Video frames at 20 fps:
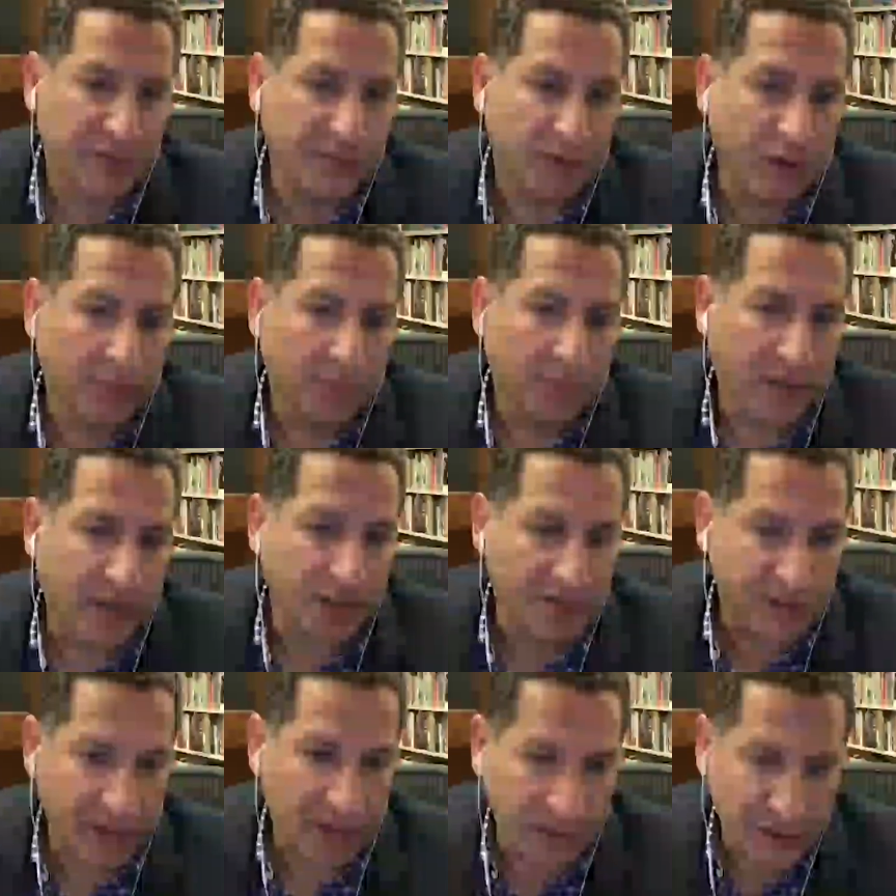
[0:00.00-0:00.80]
foreign
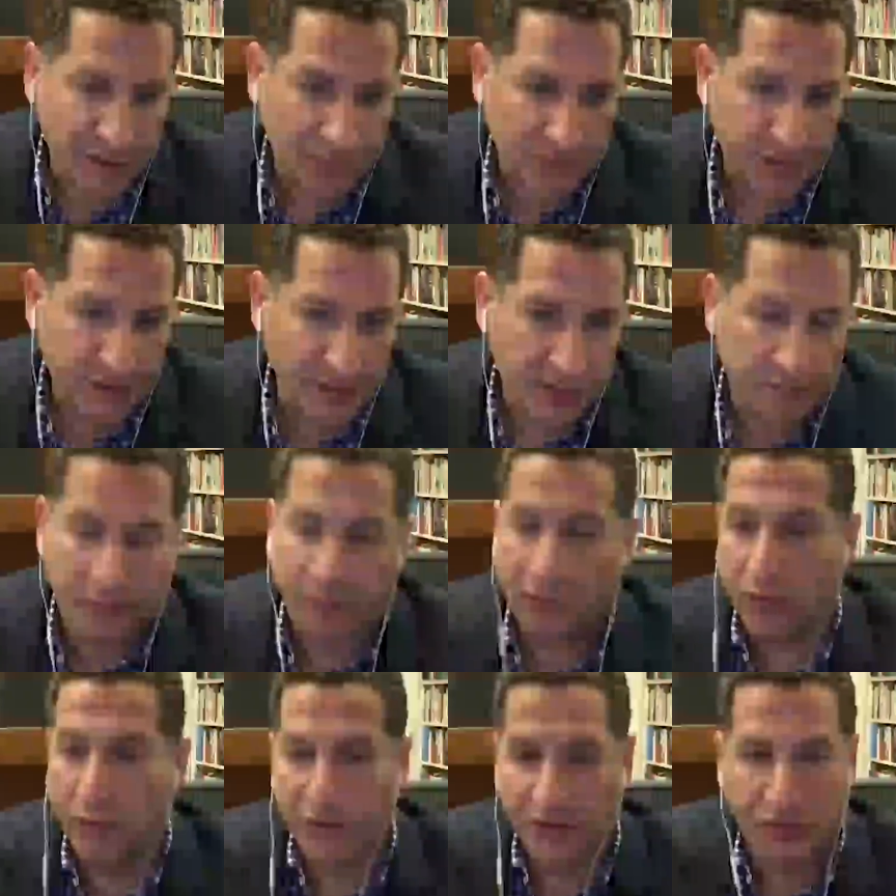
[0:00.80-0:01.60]
policy interests,
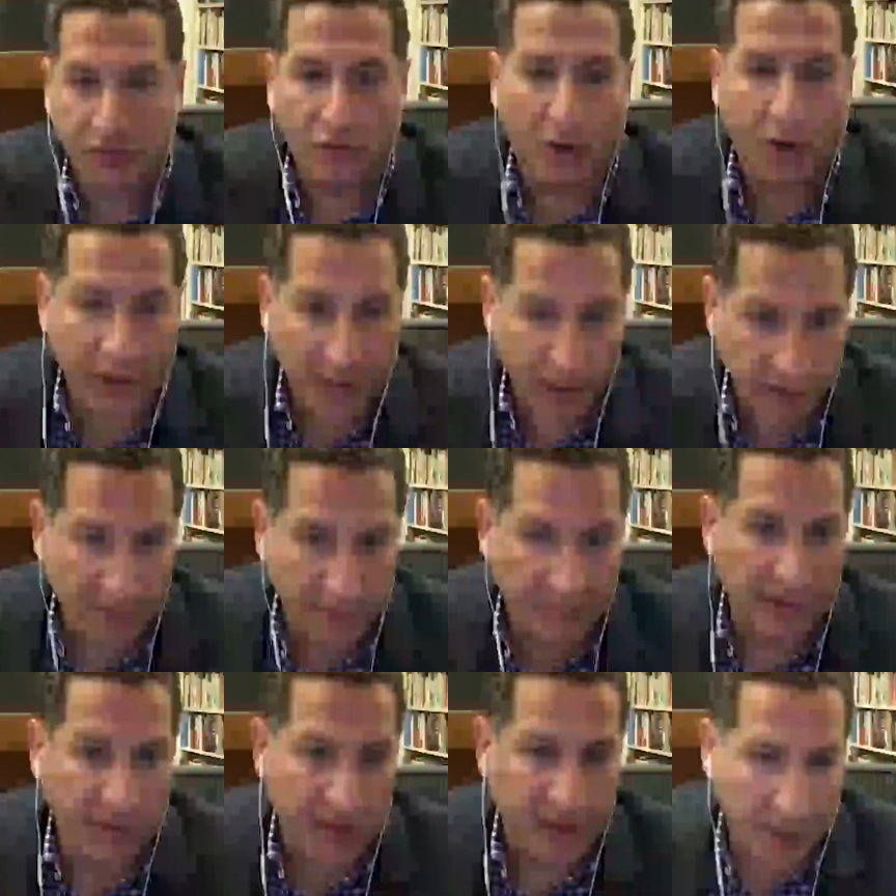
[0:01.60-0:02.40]
of course, drawing on the
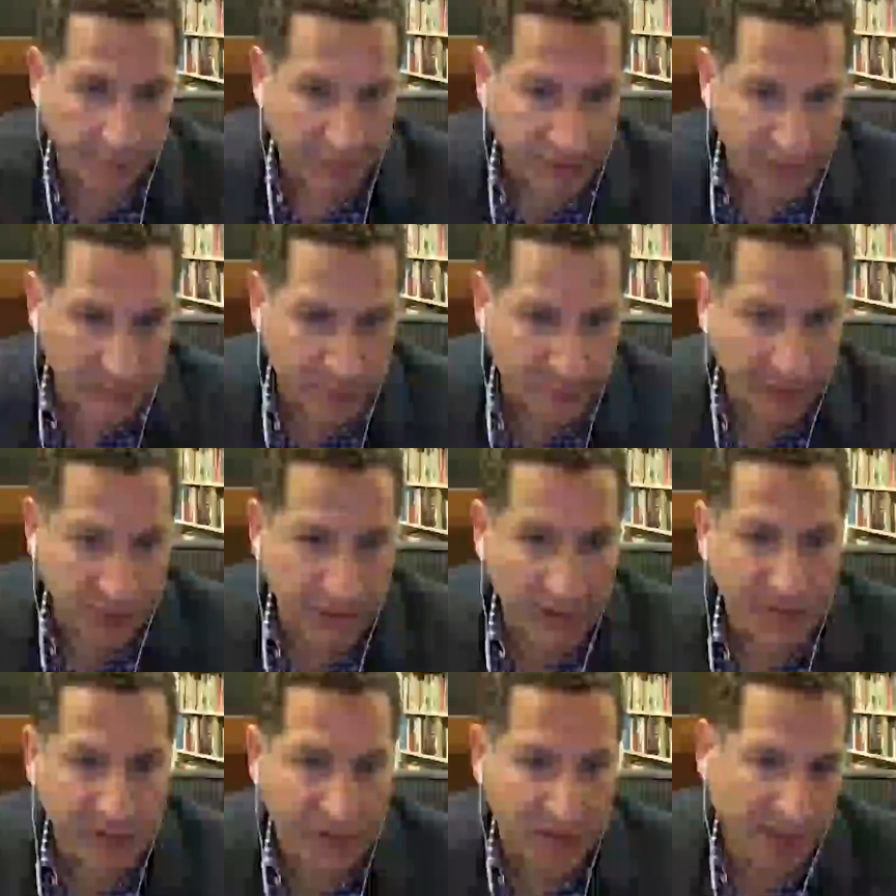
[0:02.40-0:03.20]
Vietnam
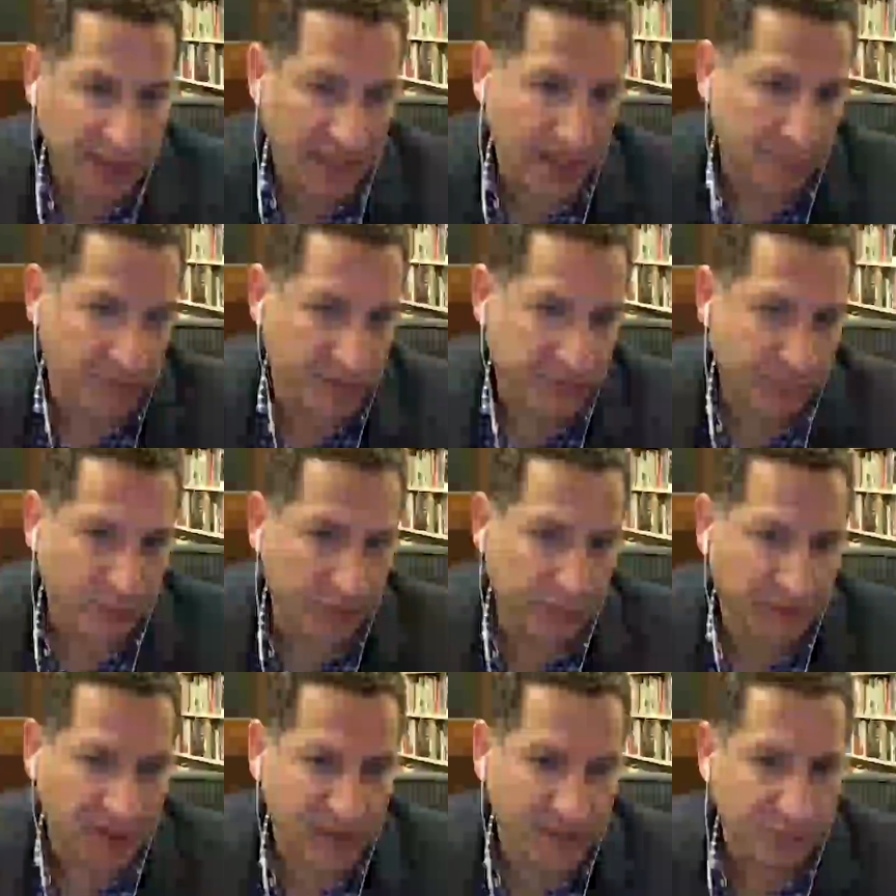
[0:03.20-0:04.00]
experience and the campus
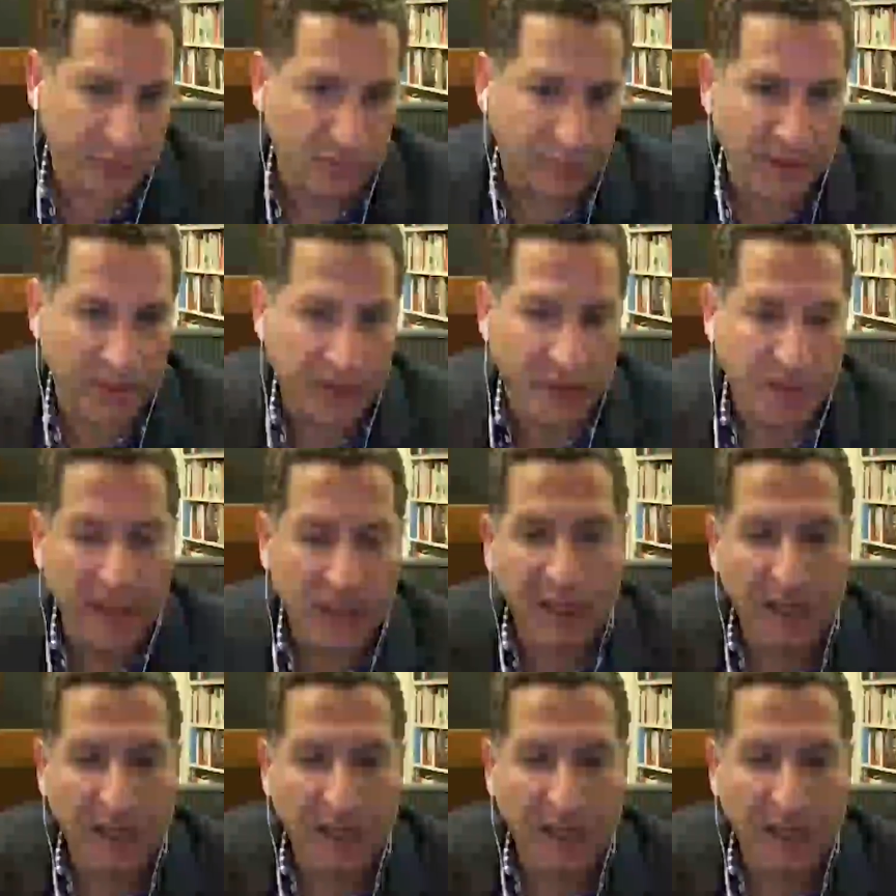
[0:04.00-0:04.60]
protest movement,